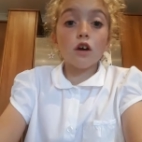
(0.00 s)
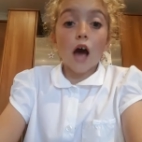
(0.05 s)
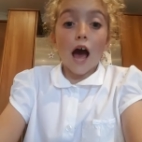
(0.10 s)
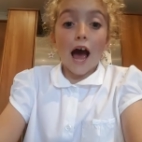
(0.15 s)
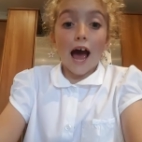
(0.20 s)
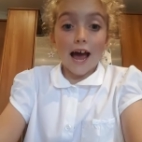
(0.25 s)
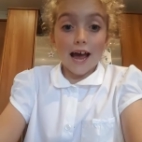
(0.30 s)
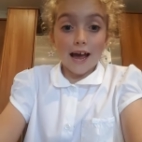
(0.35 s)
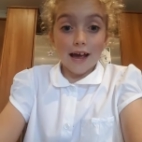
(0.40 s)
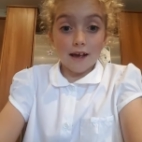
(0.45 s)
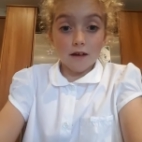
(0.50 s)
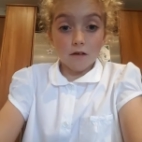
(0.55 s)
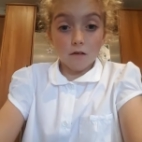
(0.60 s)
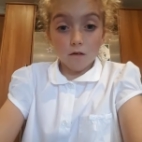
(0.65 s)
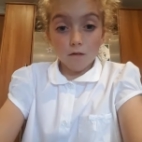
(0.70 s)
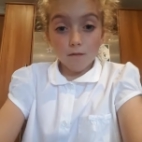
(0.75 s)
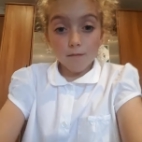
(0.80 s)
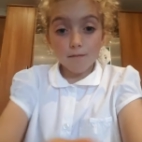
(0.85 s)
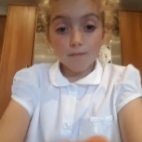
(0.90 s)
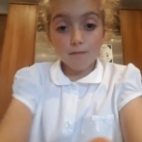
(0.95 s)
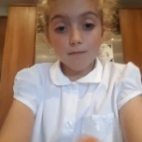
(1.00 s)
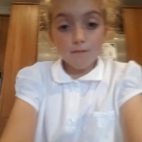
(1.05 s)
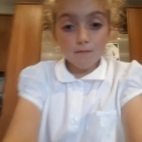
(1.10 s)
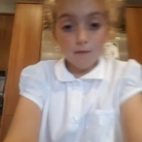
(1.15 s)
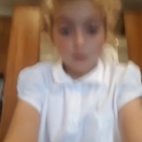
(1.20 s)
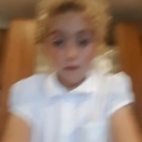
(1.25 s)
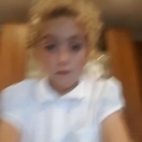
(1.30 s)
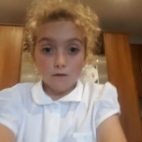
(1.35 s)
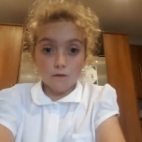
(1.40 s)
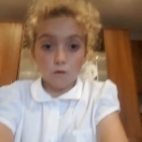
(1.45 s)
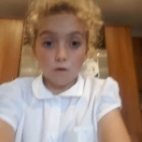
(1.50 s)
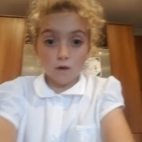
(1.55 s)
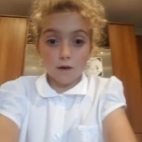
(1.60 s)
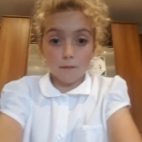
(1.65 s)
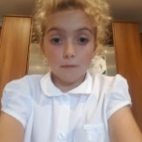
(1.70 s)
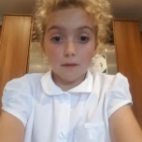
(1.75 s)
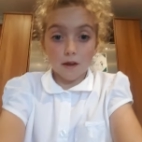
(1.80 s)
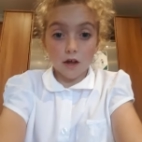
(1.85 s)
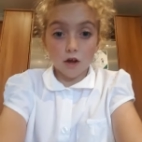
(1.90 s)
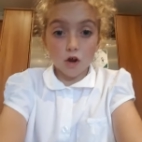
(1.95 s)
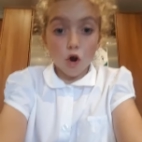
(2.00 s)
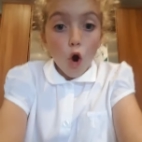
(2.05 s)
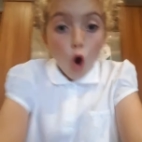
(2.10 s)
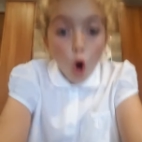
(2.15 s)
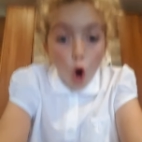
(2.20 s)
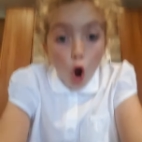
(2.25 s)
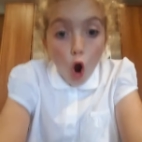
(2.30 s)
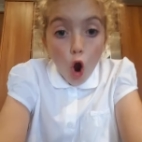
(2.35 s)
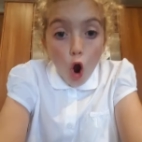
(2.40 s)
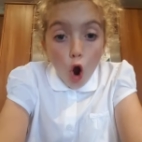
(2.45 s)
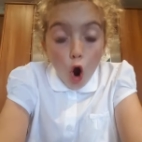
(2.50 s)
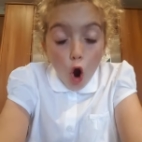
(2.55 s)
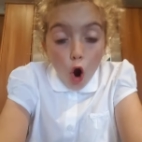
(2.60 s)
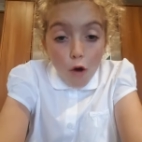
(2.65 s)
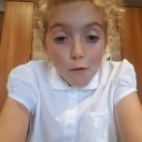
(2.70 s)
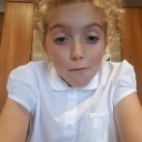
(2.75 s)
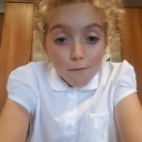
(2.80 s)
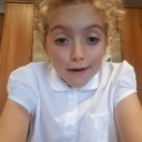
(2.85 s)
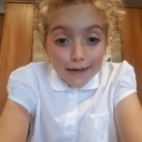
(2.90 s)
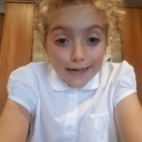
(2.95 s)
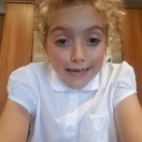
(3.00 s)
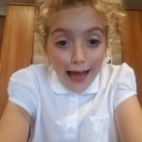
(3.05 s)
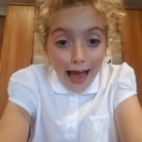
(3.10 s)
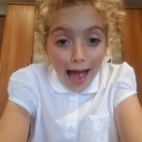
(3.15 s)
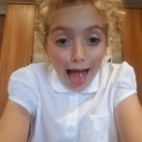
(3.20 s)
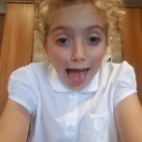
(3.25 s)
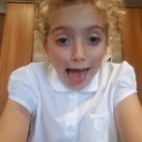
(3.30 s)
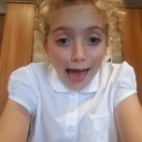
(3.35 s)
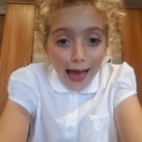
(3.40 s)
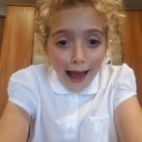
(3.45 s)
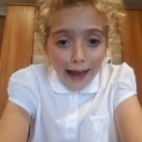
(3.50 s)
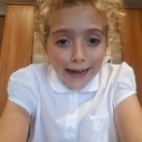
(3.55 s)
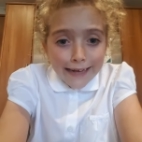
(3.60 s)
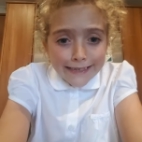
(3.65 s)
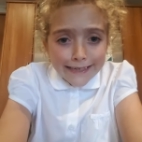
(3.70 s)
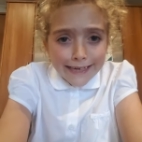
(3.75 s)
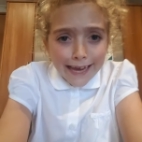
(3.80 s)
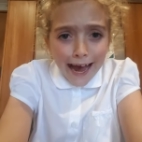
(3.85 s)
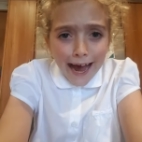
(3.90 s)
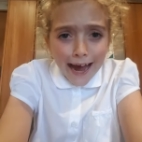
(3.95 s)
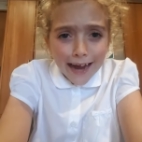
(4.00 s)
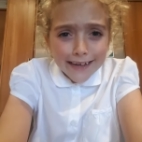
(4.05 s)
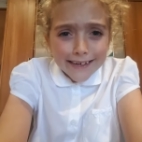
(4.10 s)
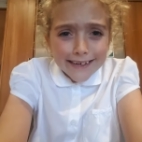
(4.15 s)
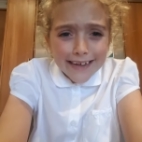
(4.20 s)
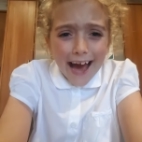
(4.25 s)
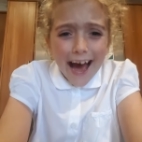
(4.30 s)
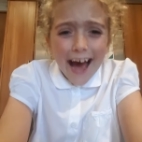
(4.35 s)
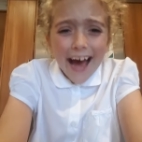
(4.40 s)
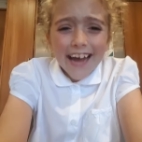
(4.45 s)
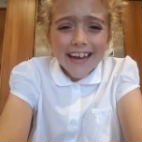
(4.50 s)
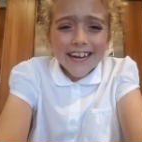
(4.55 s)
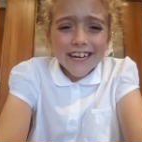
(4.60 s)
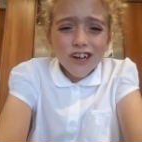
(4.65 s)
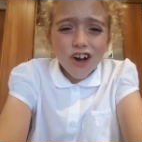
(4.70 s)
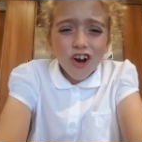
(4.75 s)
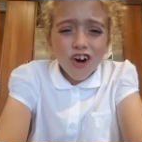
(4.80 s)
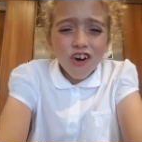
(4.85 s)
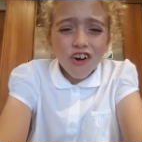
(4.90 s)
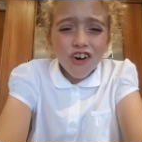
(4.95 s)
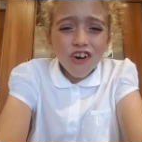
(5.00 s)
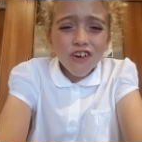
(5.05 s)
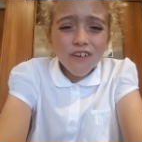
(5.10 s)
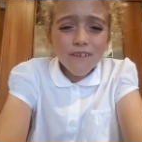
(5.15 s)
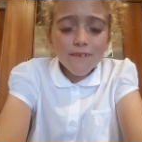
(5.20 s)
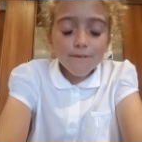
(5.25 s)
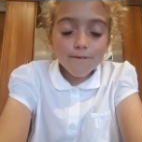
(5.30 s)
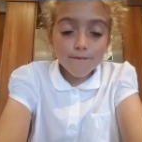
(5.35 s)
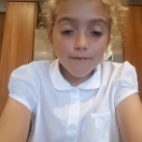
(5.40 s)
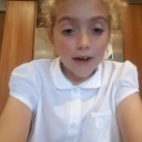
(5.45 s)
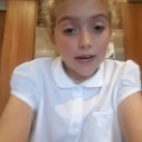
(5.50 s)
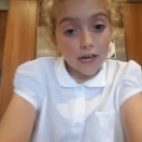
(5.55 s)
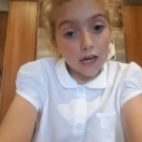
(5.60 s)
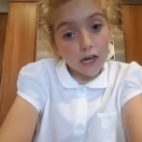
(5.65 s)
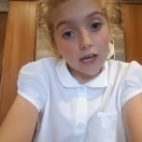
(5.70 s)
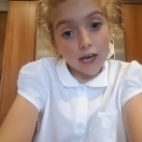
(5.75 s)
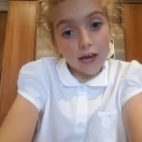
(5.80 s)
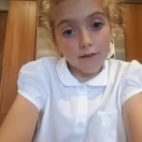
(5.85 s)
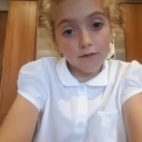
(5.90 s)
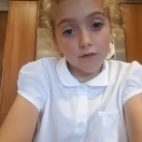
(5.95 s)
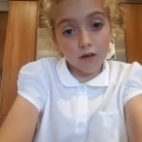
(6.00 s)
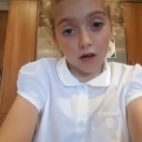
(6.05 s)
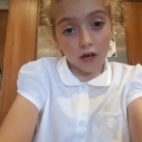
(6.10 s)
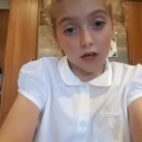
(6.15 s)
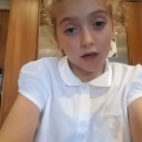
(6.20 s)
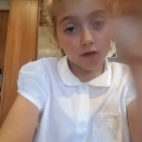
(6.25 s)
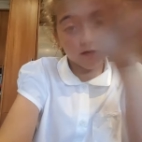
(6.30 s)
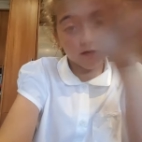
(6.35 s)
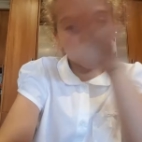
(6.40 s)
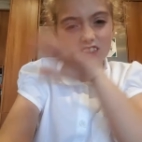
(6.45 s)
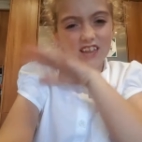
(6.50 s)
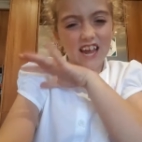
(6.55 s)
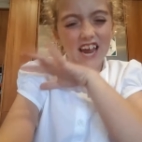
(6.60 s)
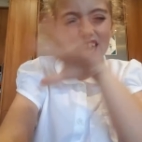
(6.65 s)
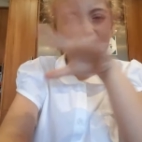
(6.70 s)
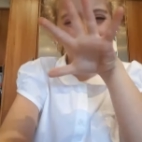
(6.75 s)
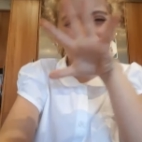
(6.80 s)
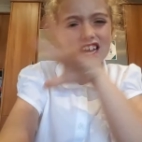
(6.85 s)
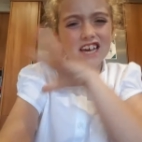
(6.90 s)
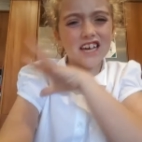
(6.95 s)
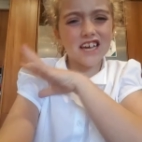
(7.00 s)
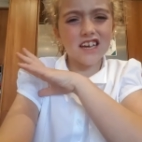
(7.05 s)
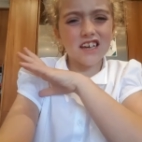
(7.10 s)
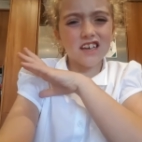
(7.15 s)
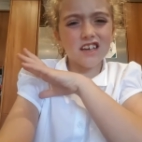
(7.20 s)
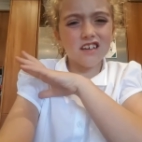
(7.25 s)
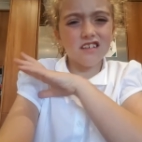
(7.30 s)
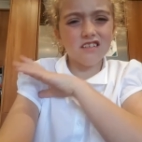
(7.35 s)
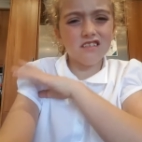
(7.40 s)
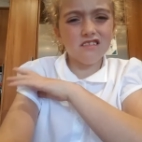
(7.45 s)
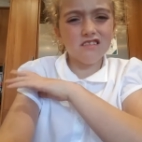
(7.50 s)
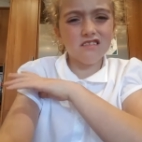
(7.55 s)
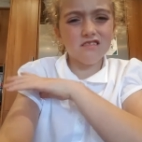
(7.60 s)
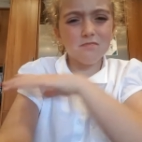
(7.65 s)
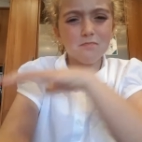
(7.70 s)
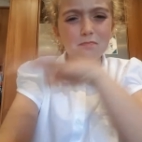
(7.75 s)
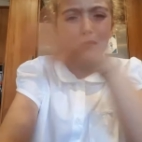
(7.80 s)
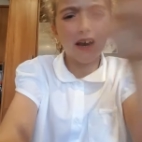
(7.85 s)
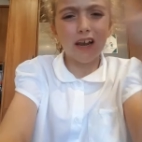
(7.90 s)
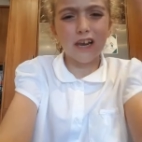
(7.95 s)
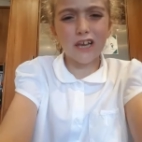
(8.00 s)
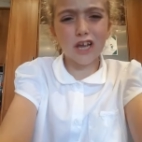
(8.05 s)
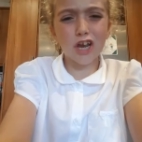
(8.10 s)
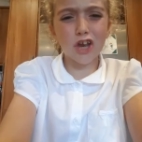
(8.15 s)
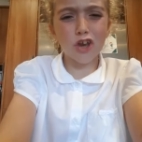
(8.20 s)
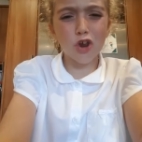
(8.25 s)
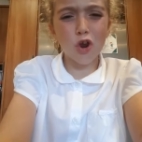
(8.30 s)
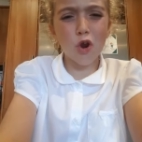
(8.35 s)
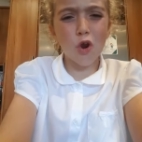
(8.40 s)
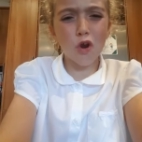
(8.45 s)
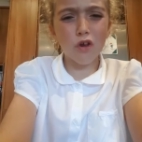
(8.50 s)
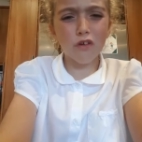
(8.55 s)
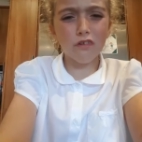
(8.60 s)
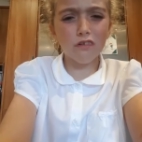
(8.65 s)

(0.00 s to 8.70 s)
I own this phone. I'm like, oh my god, I got an icon. Finally, after like 10 million years.